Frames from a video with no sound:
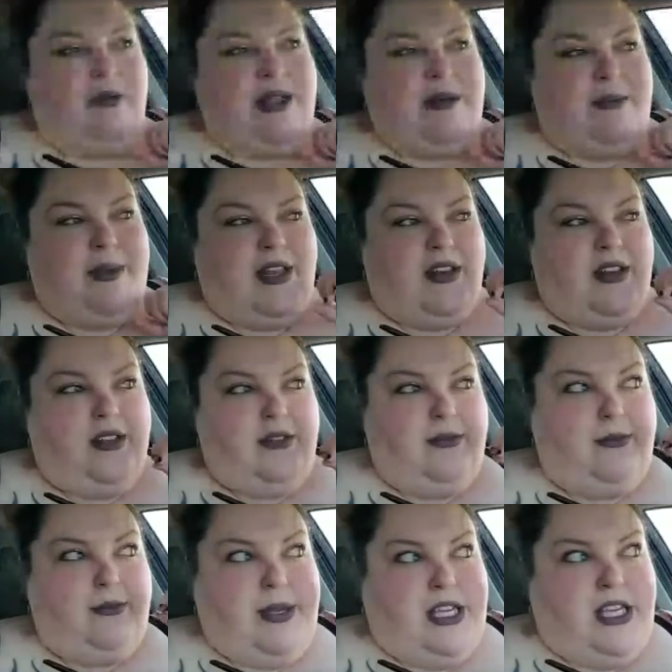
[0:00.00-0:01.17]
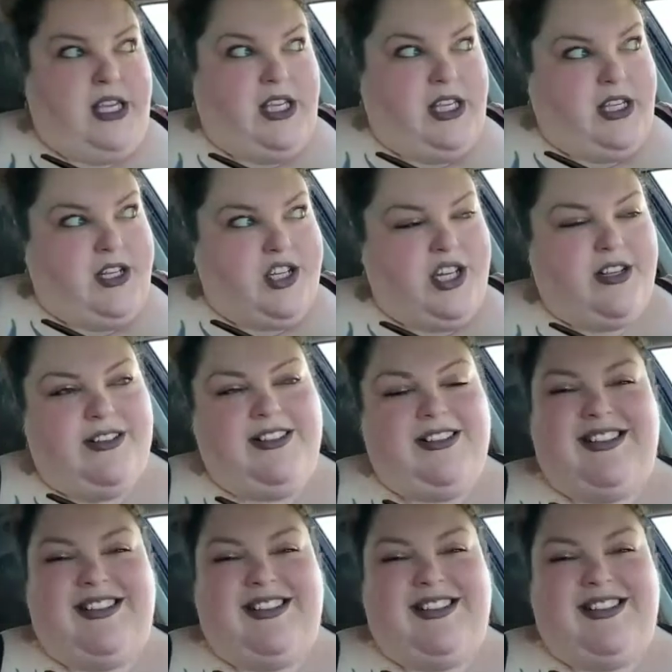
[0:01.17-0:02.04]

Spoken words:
Omit meat. Binge!